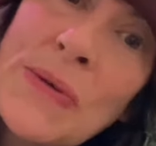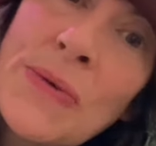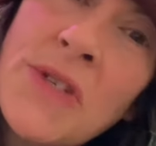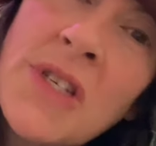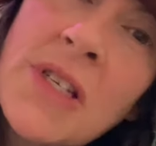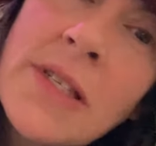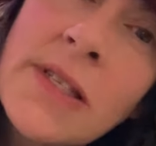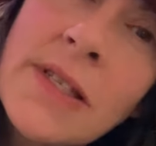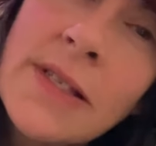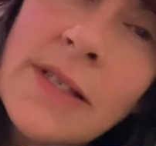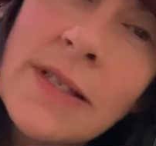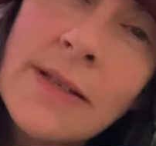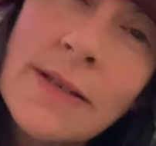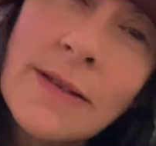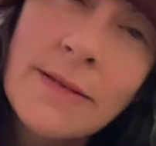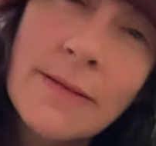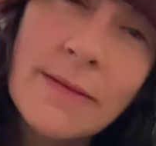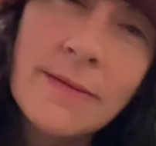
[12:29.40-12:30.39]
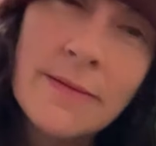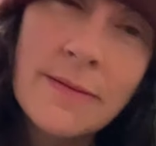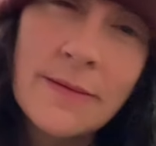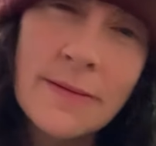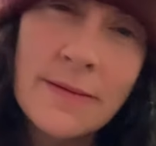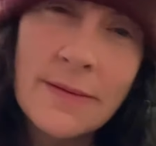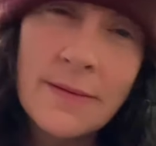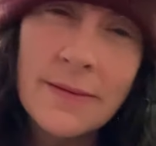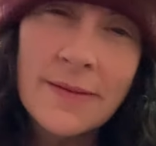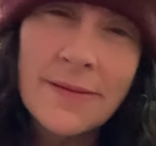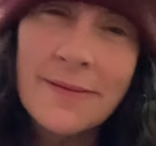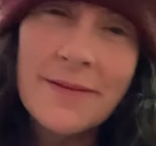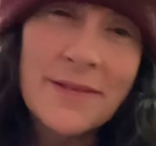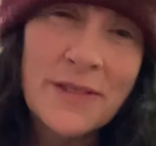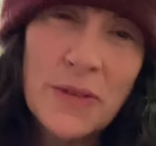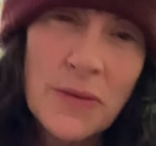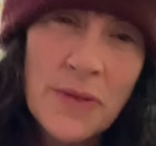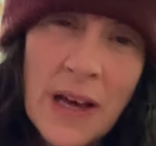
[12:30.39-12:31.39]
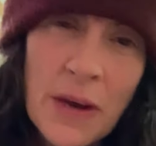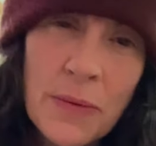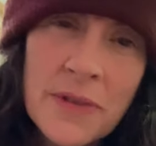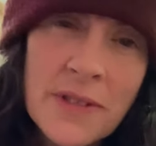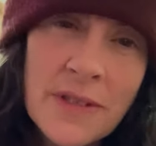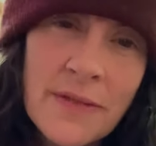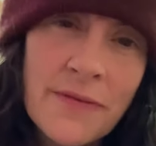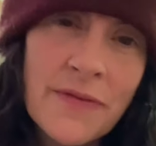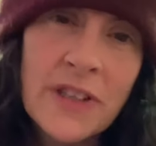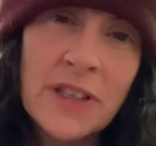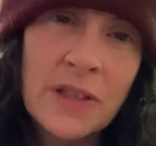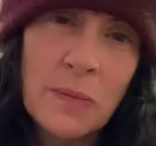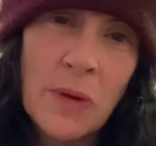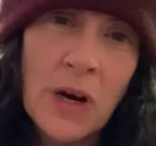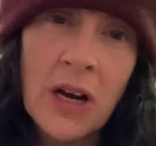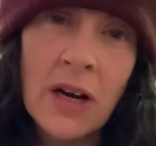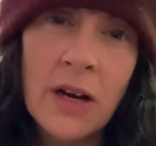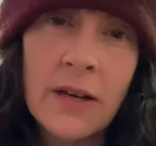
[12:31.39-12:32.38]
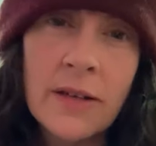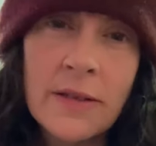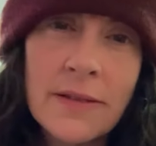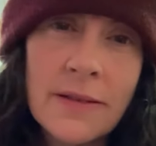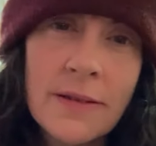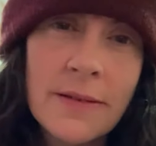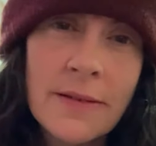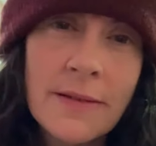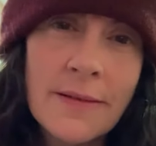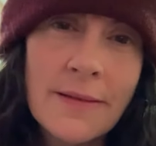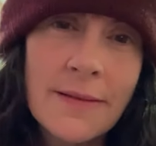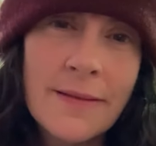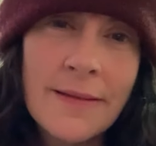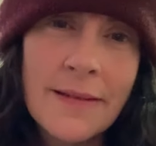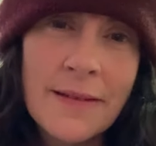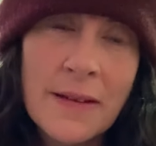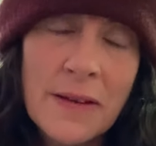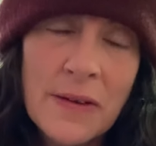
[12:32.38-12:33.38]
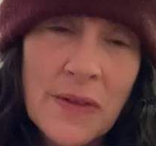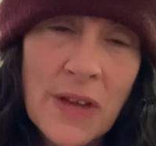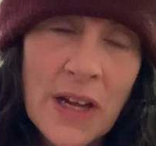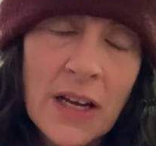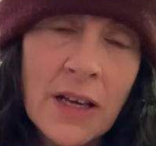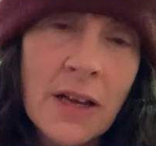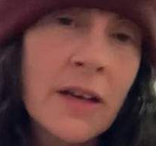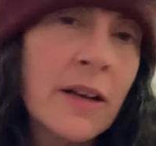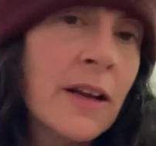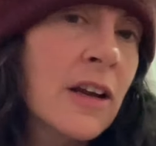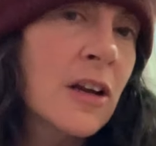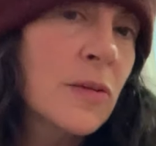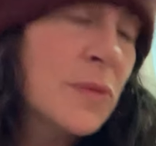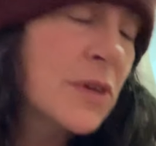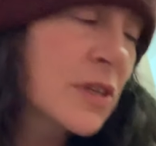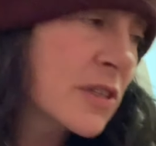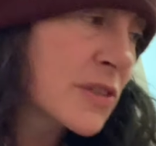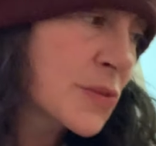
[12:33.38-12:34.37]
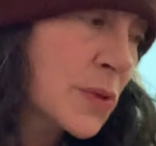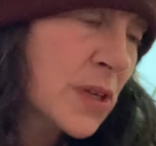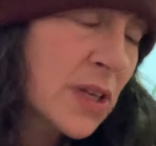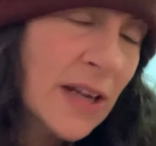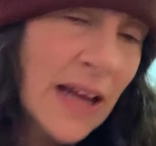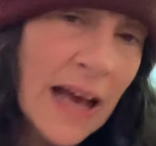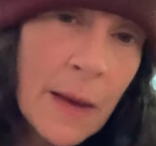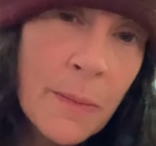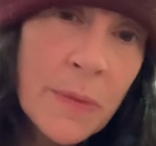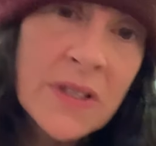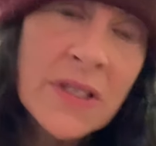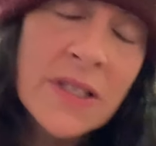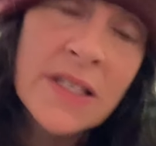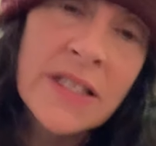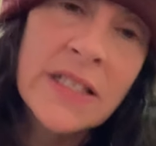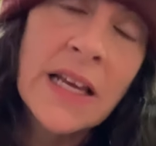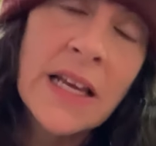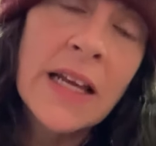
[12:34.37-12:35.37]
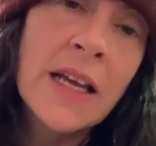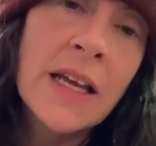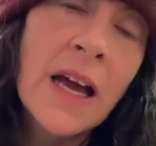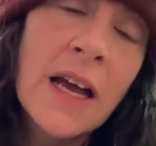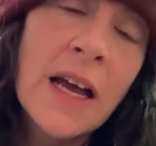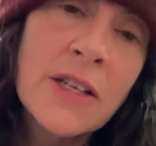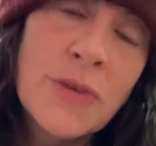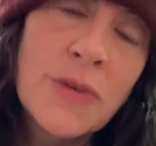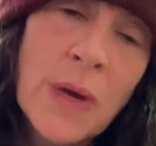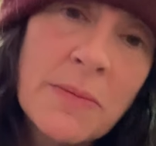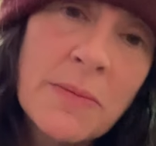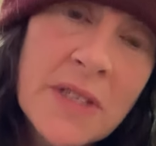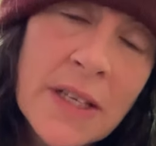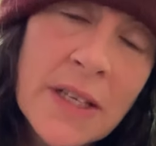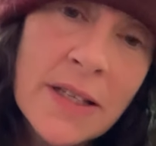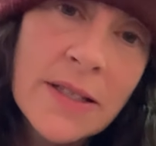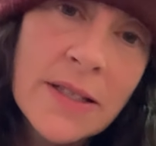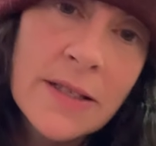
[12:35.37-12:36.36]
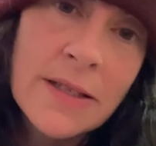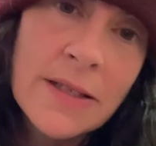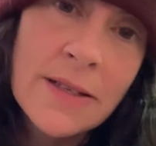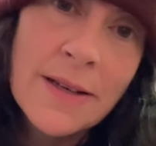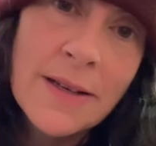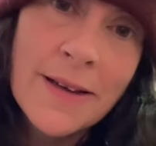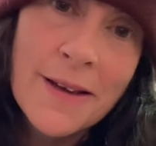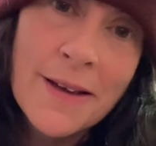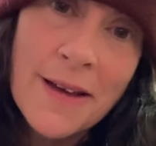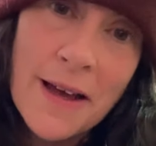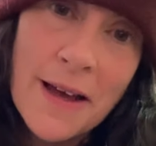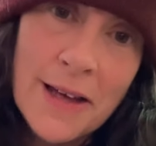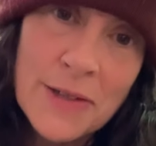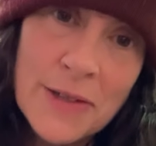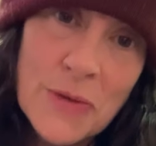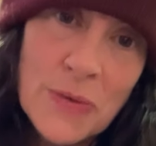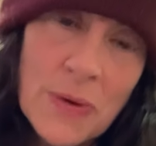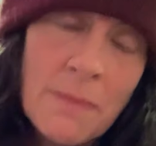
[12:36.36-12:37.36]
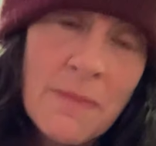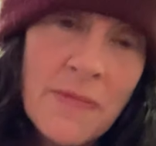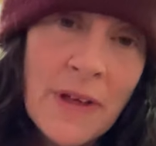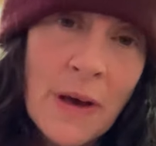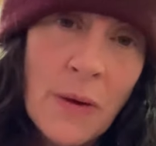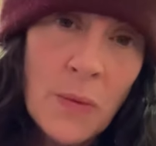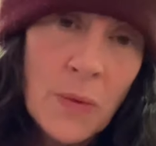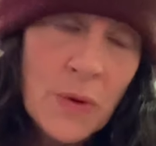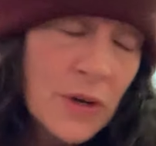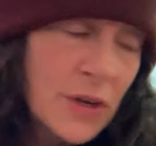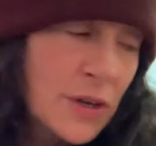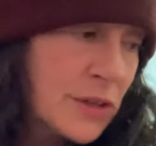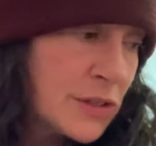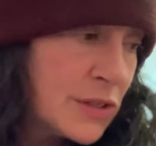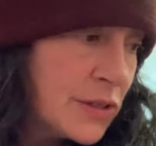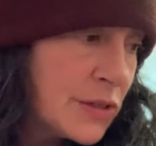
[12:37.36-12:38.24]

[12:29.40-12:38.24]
just, so that was the funny part, that I cut hair, because what had happened is I dreamt it. I dreamt that word.